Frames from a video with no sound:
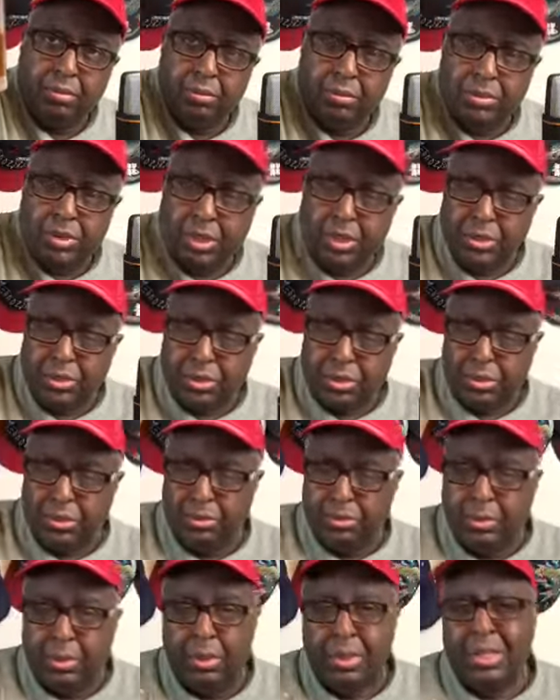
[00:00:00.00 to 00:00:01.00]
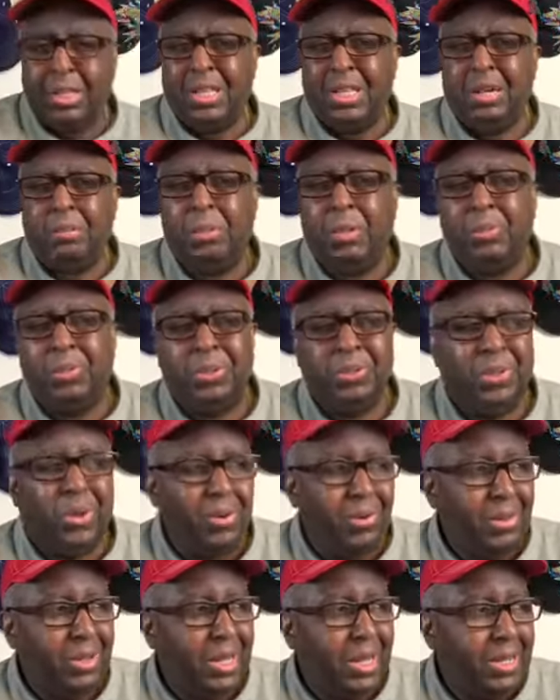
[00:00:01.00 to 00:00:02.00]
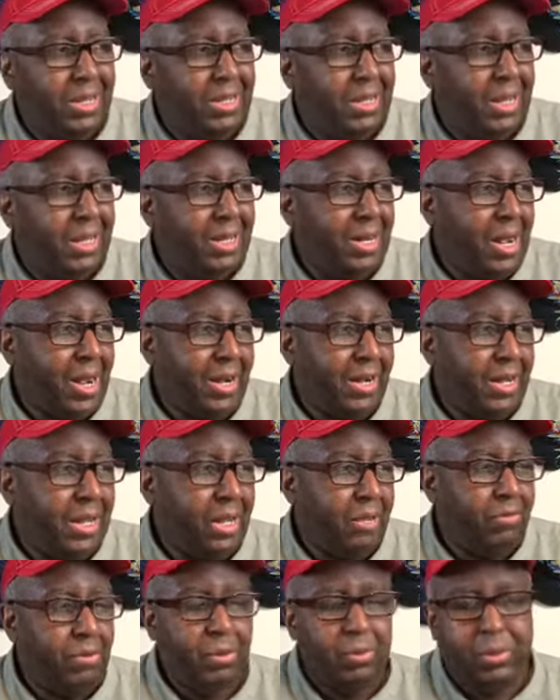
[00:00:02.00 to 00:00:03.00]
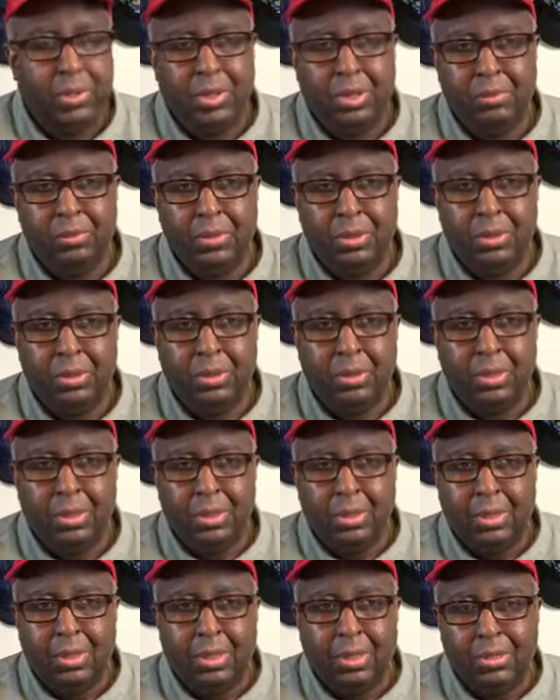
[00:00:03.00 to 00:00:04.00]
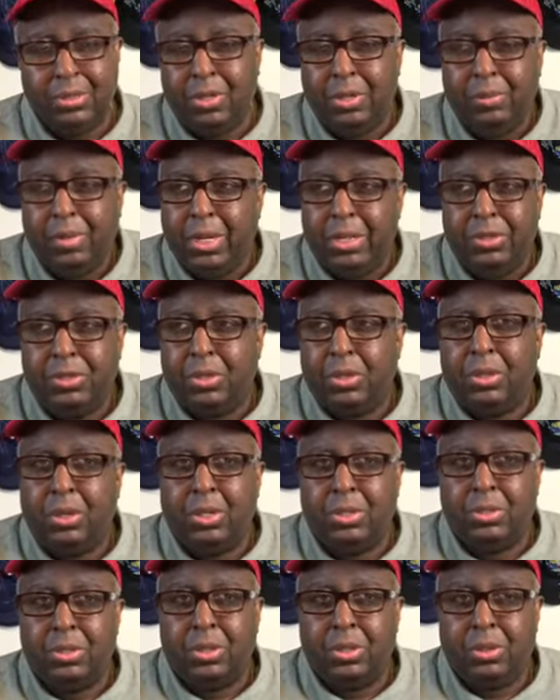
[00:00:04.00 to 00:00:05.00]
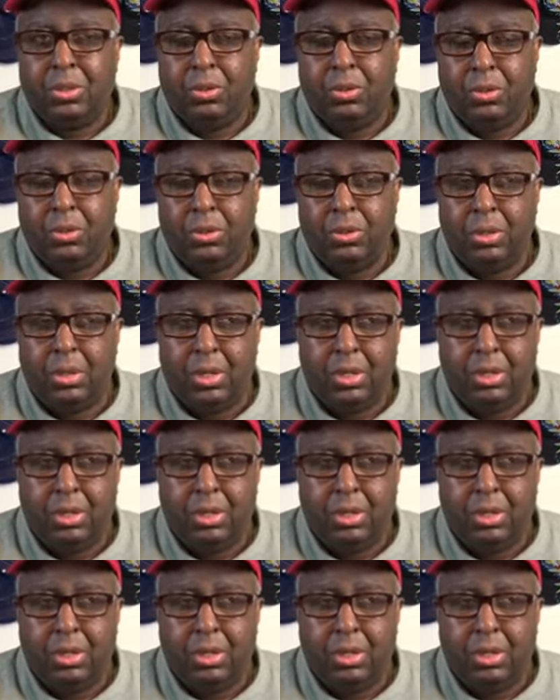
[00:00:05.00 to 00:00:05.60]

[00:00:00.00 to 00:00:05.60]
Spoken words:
texture. A lot of people don't like, they knock Evan Williams. To me, it's a good